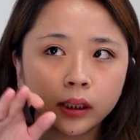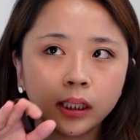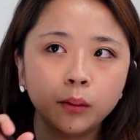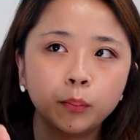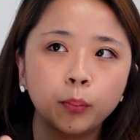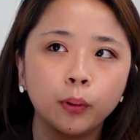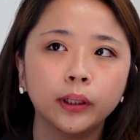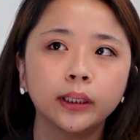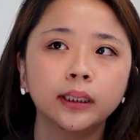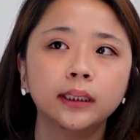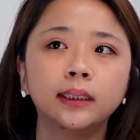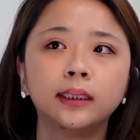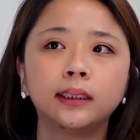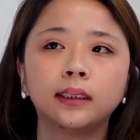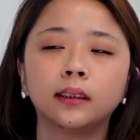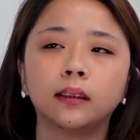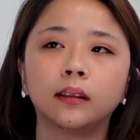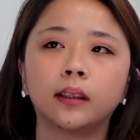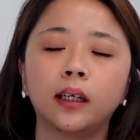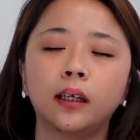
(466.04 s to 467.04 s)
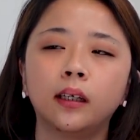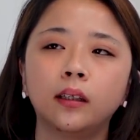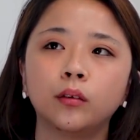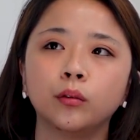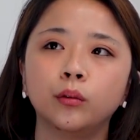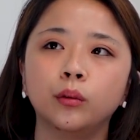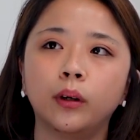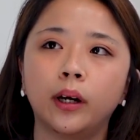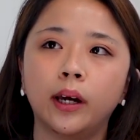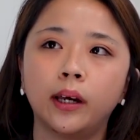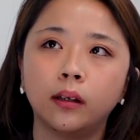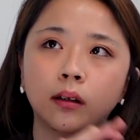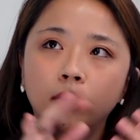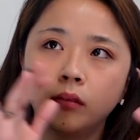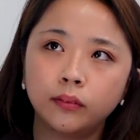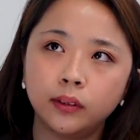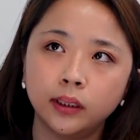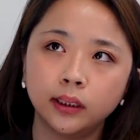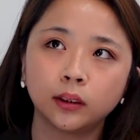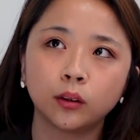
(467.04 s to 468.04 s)
key points, okay, to end
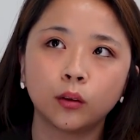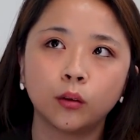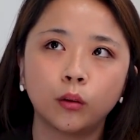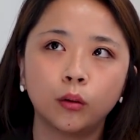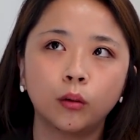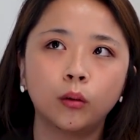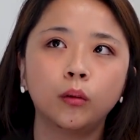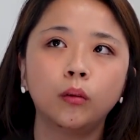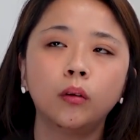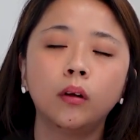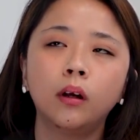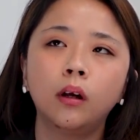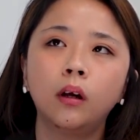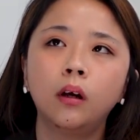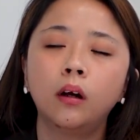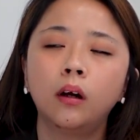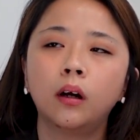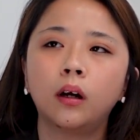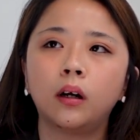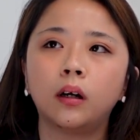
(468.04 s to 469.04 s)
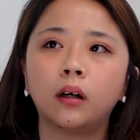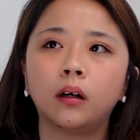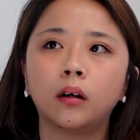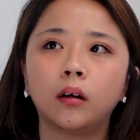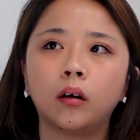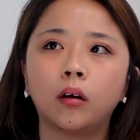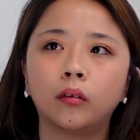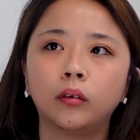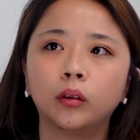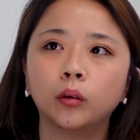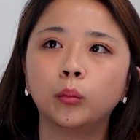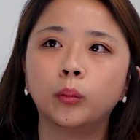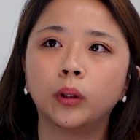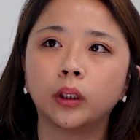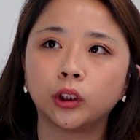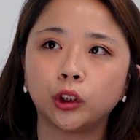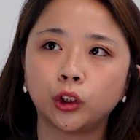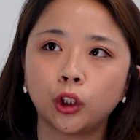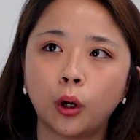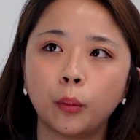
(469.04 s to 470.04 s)
off this whole oral
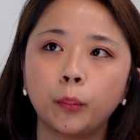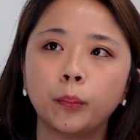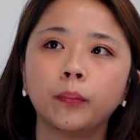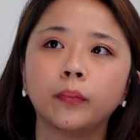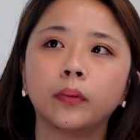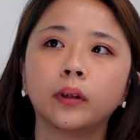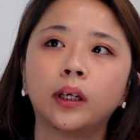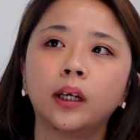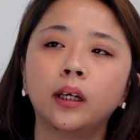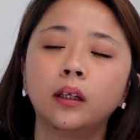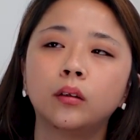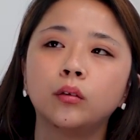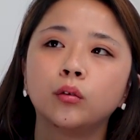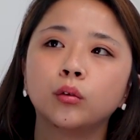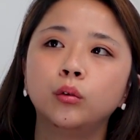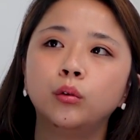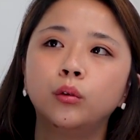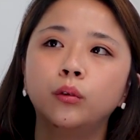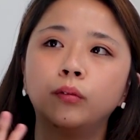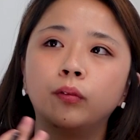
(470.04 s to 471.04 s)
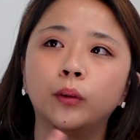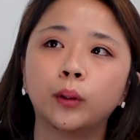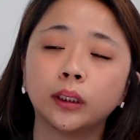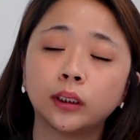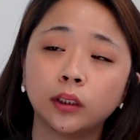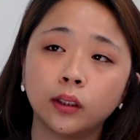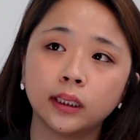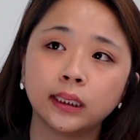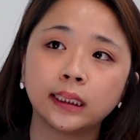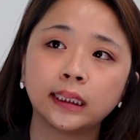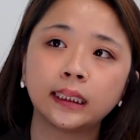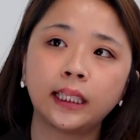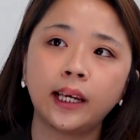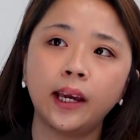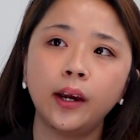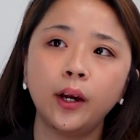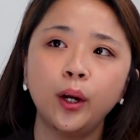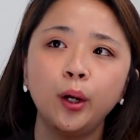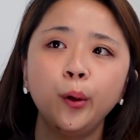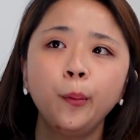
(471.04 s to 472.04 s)
workshop, okay, to focus on the
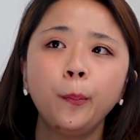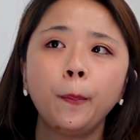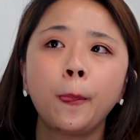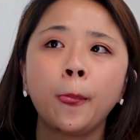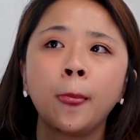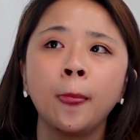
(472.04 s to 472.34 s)
scare,